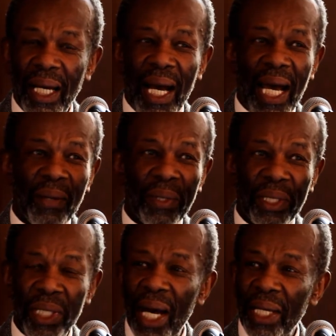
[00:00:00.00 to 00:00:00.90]
I
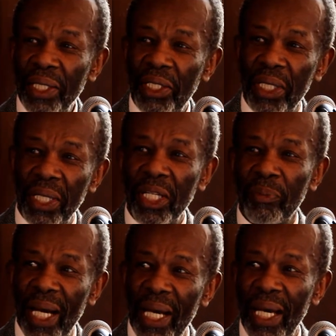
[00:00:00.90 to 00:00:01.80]
was not deterred
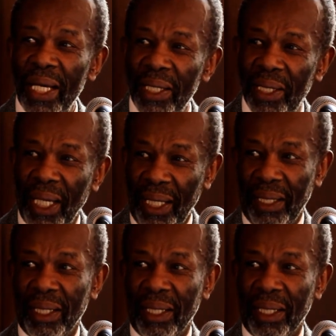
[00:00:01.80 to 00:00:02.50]
by anything.